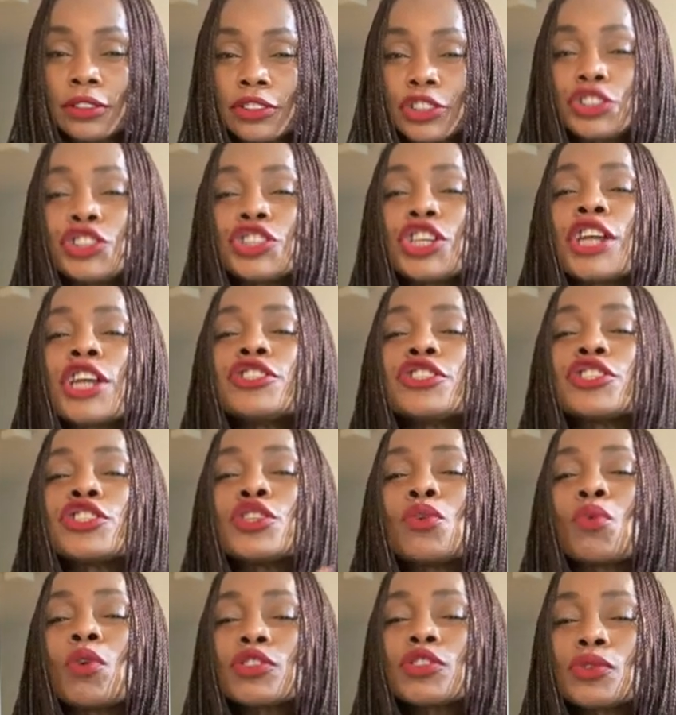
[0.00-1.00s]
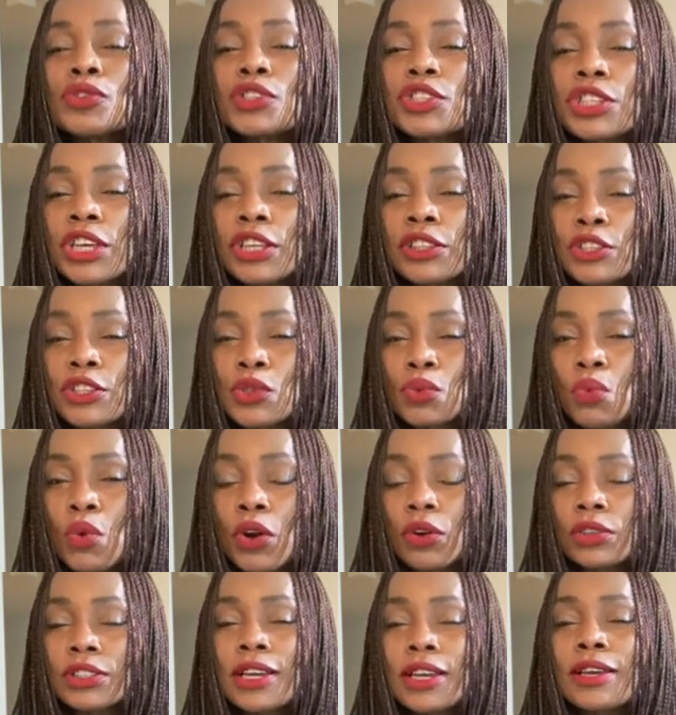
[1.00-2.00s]
the changes you want to see in this
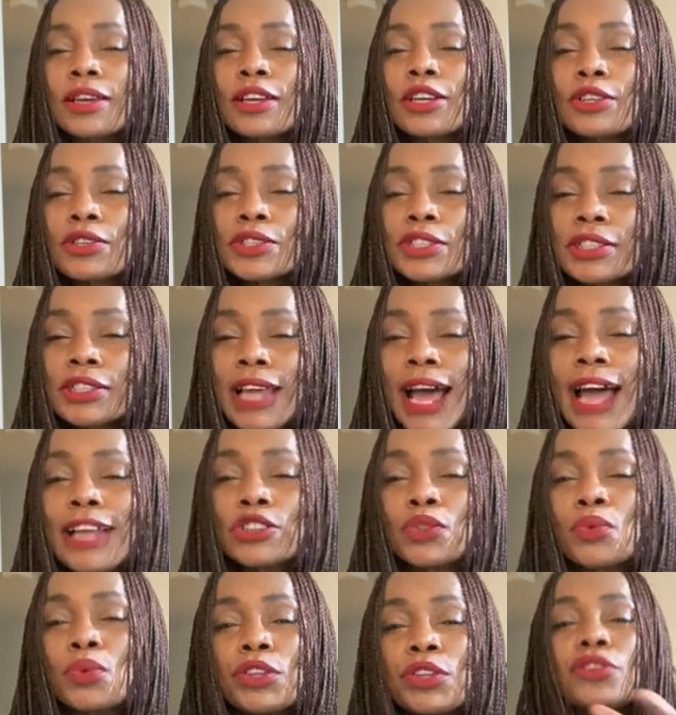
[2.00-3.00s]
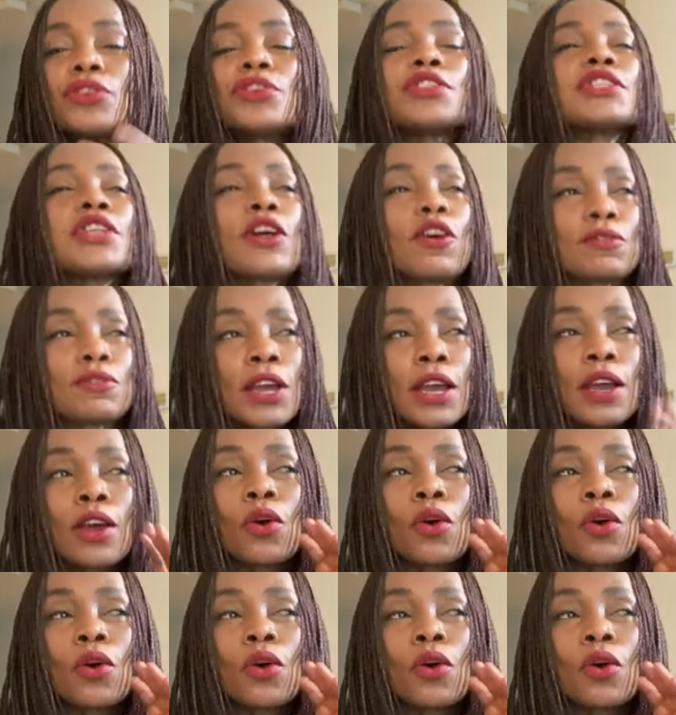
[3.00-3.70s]
world, start with yourself,